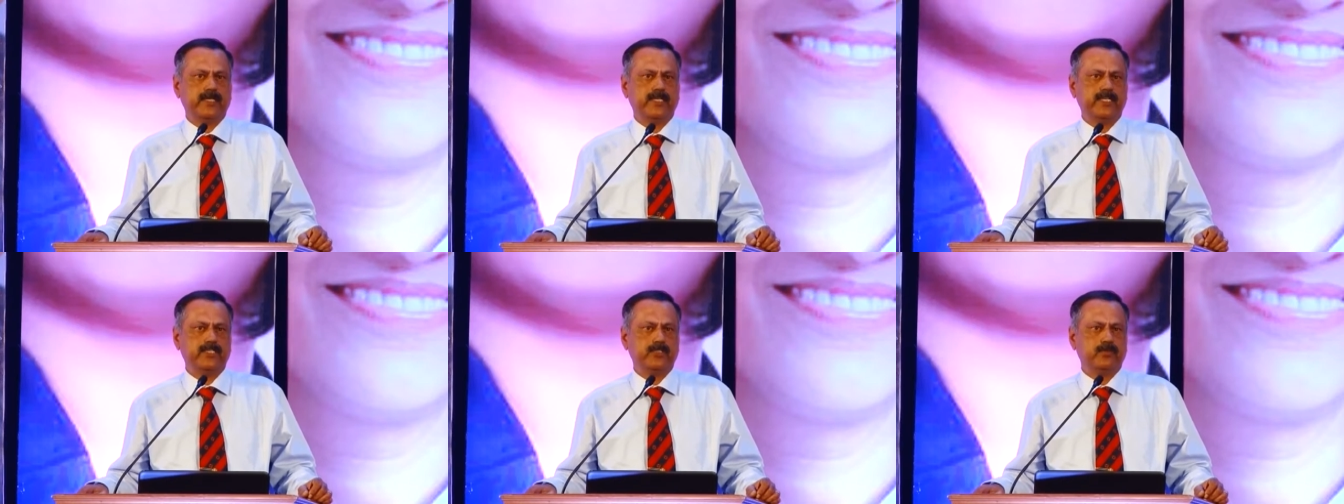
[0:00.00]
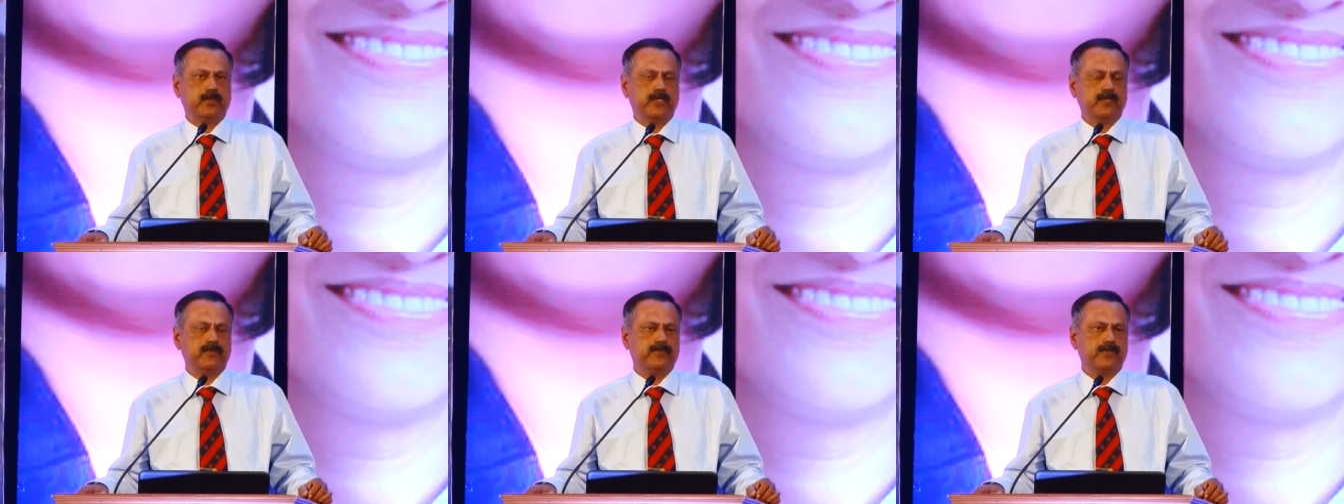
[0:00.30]
each
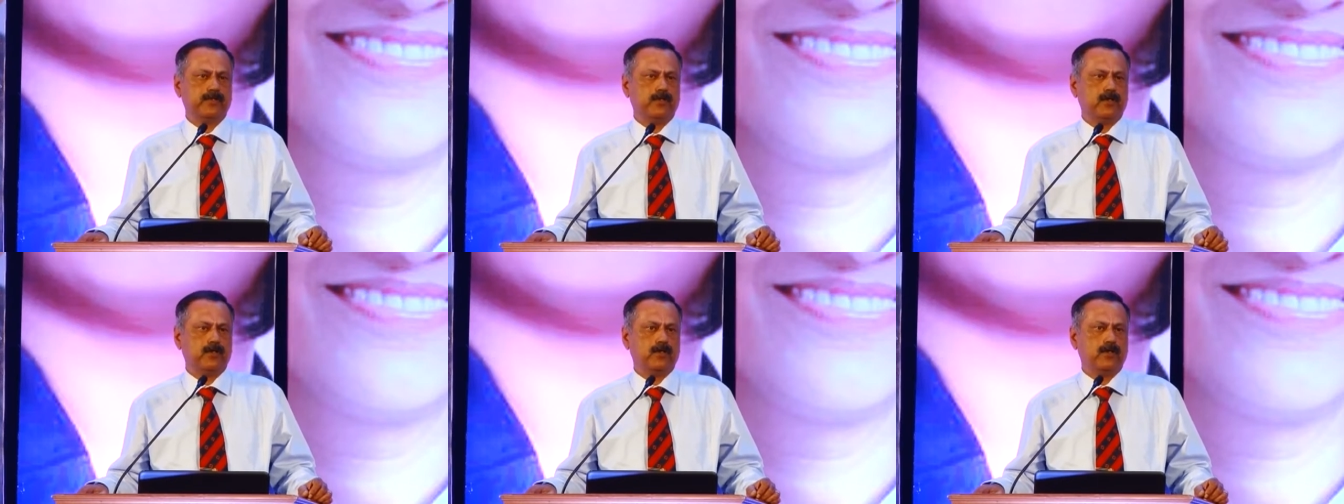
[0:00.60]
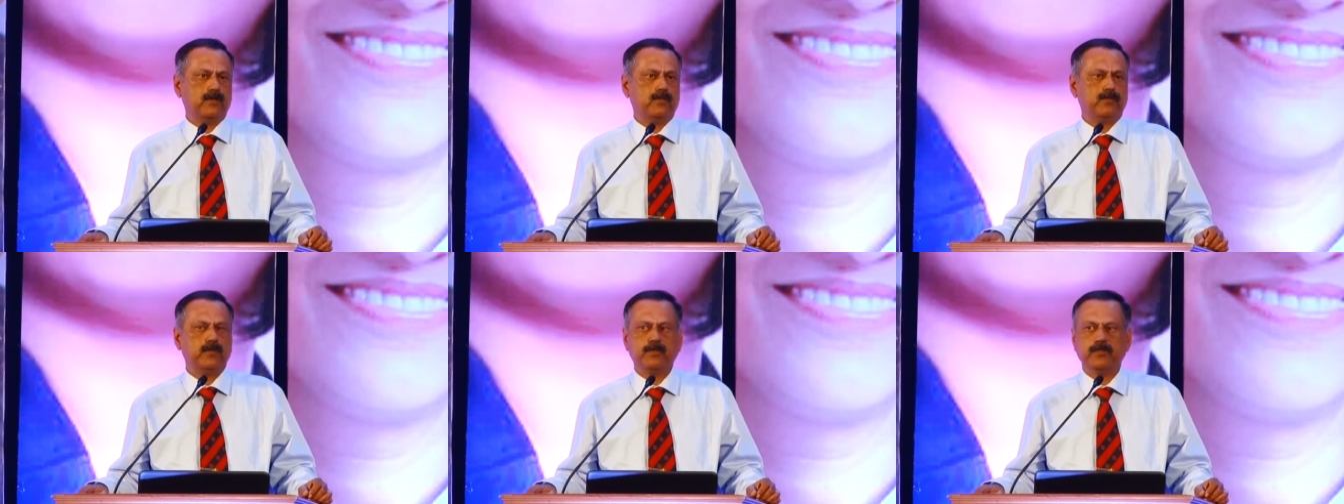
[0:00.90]
one of you
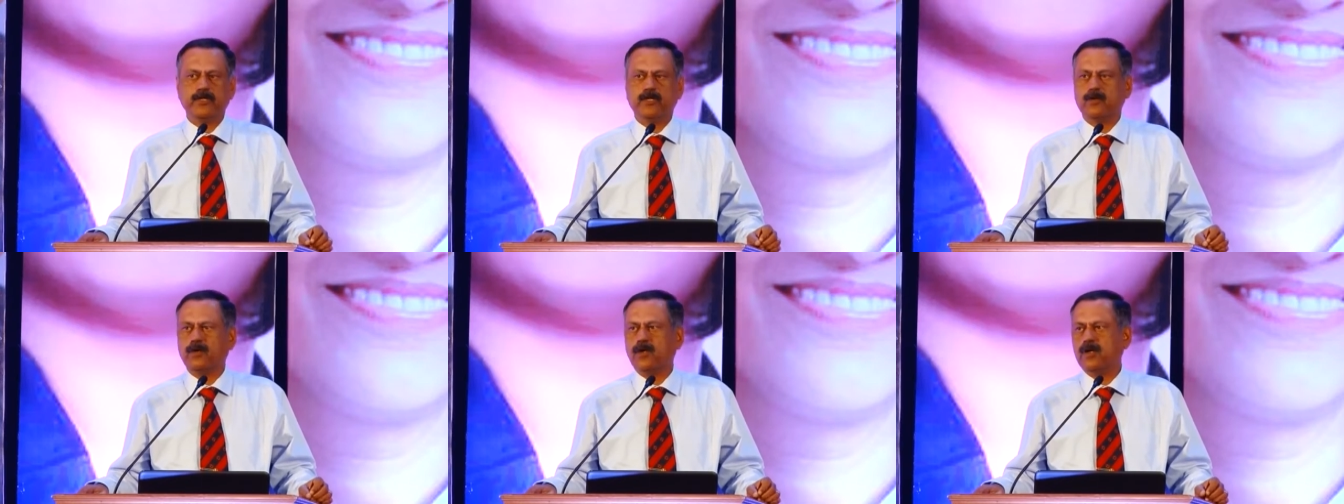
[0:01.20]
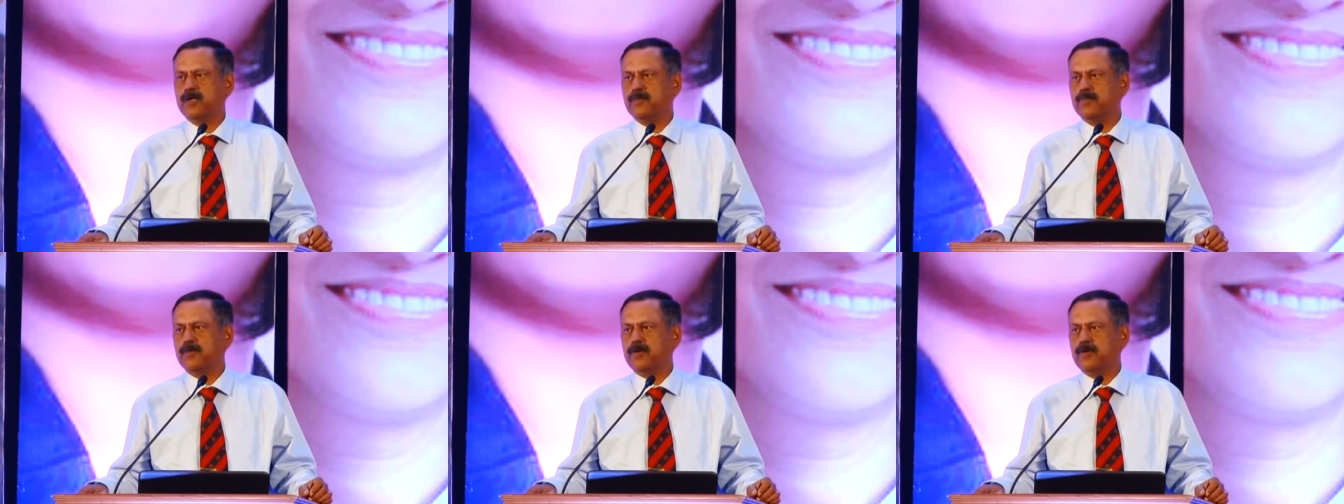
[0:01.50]
all will be
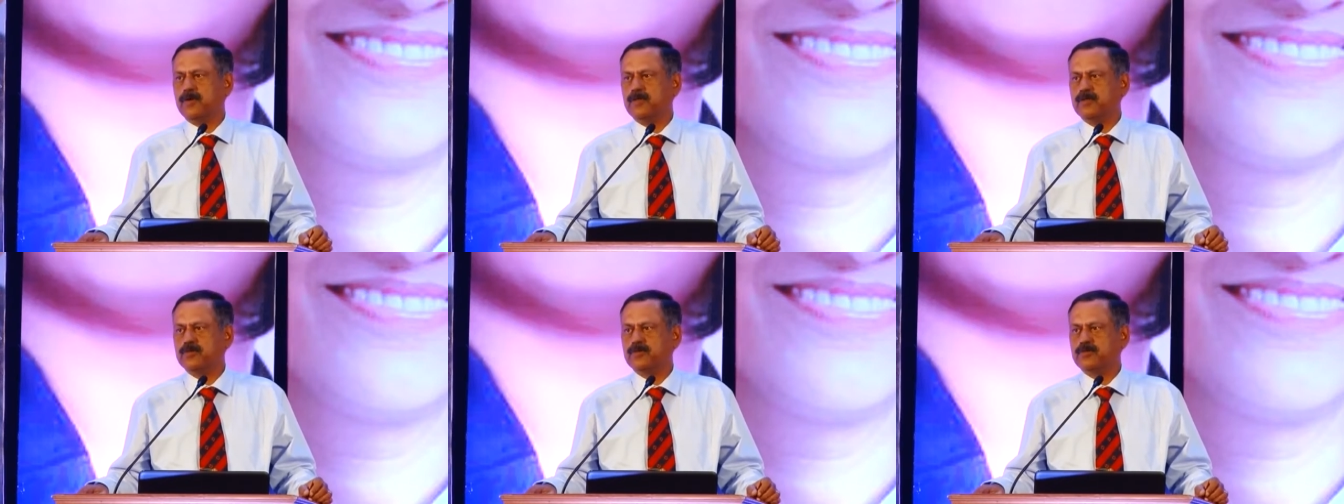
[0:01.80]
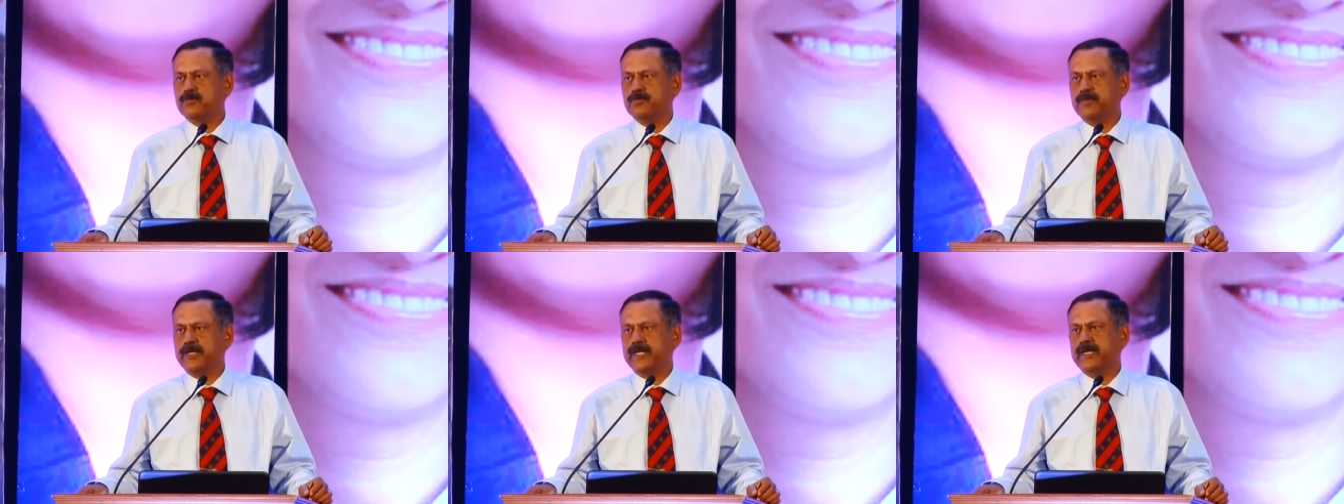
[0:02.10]
called upon
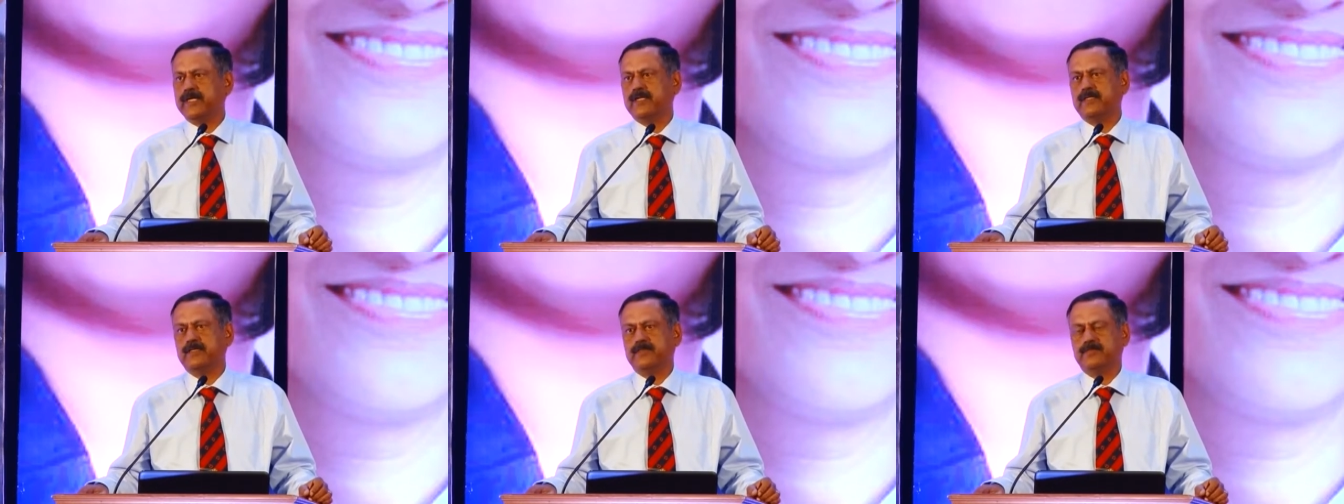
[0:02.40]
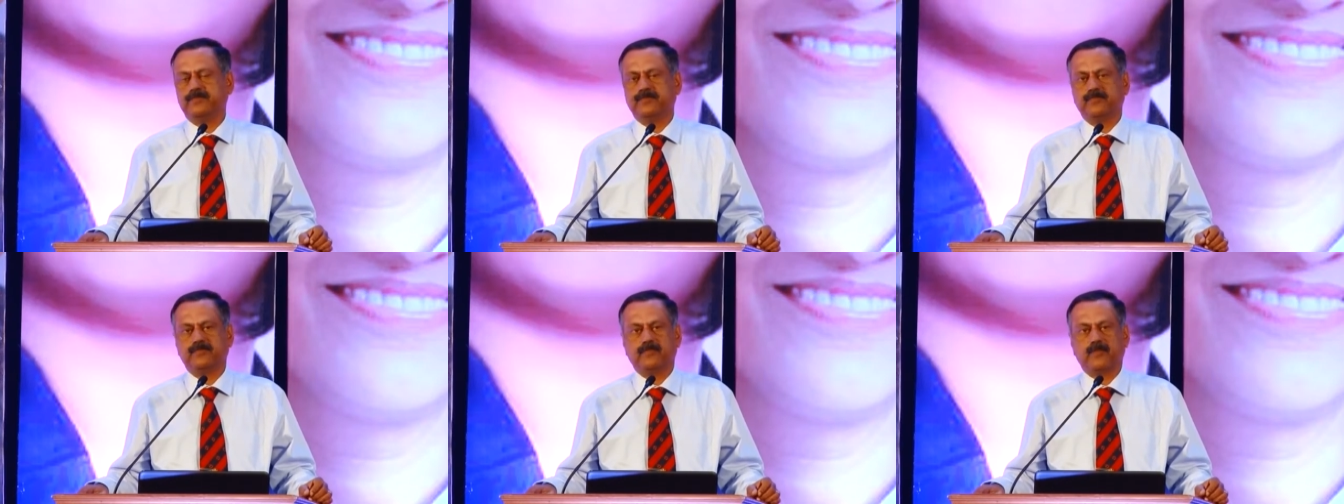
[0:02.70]
to make
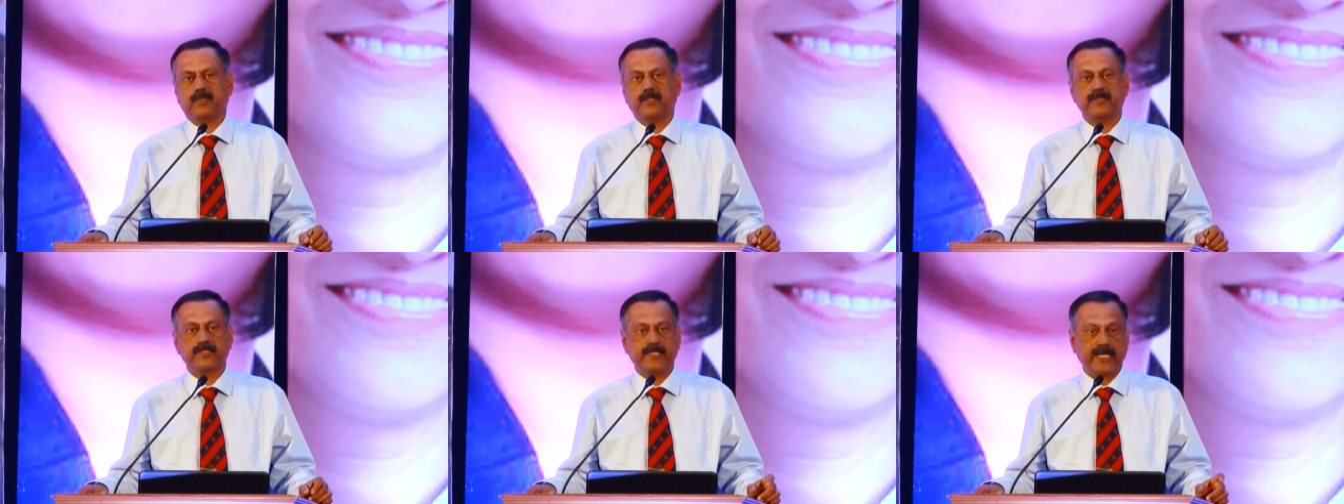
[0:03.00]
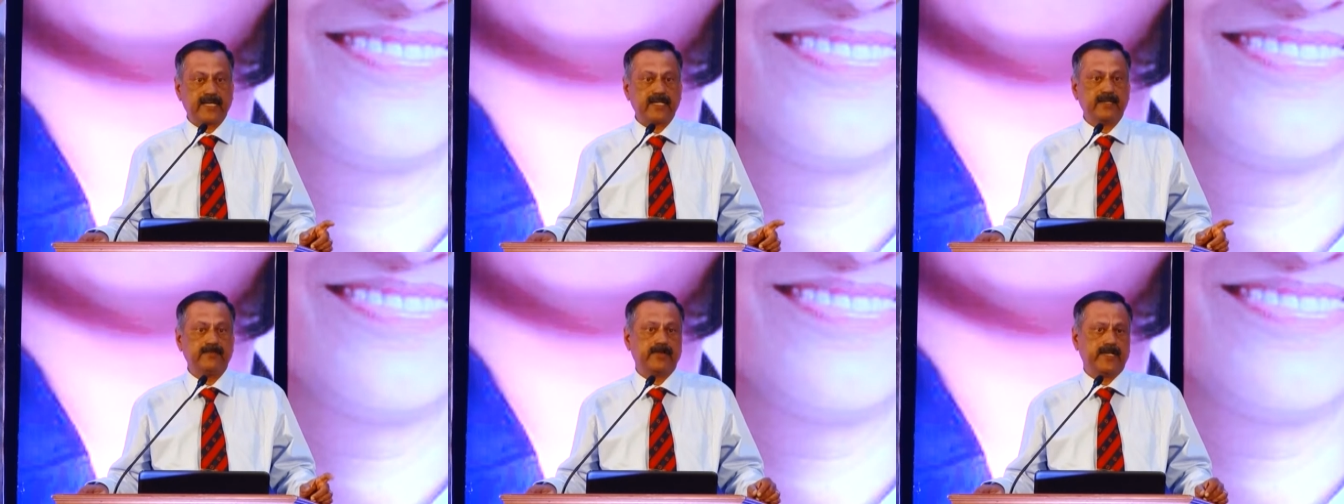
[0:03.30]

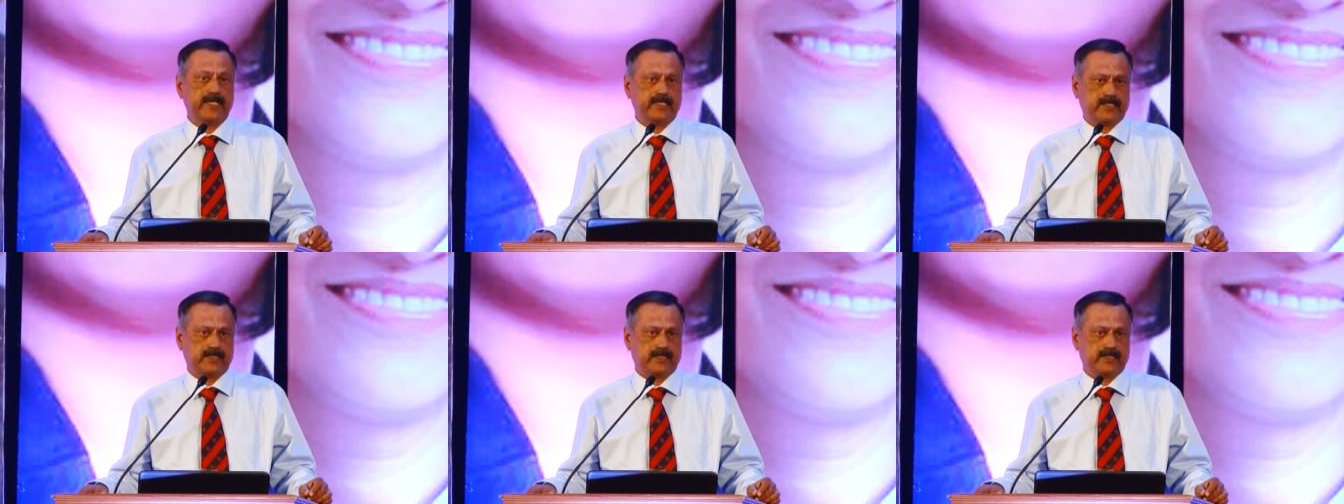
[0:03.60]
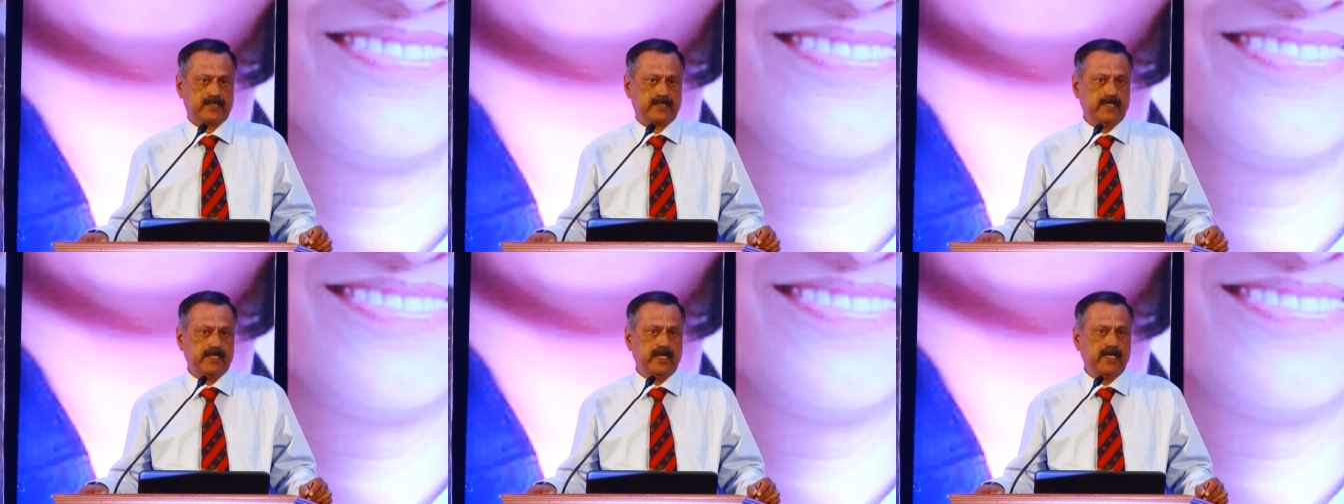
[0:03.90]

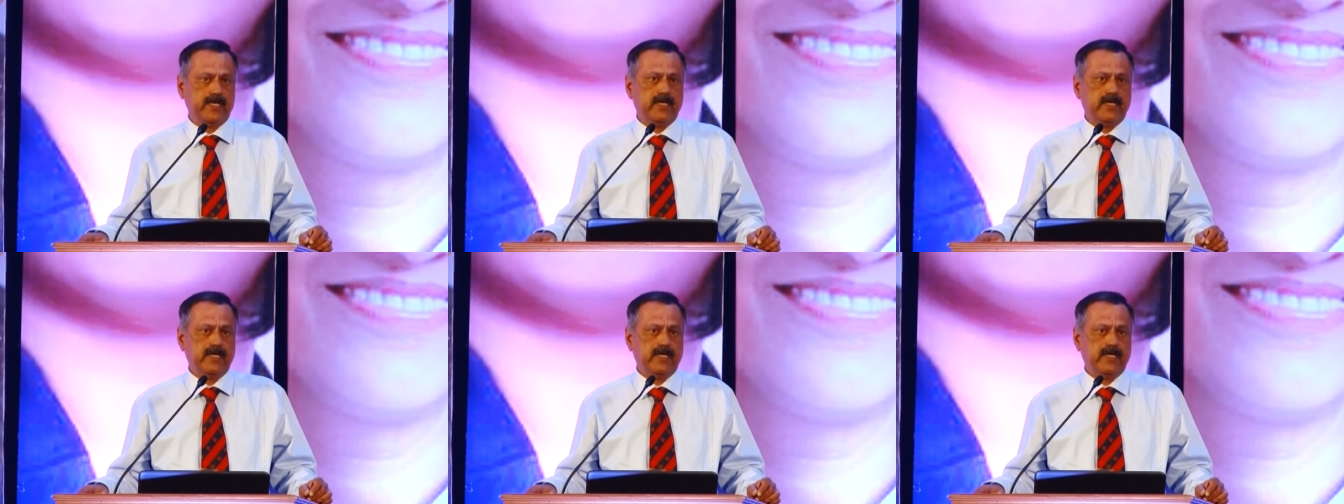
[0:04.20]
sacrifices.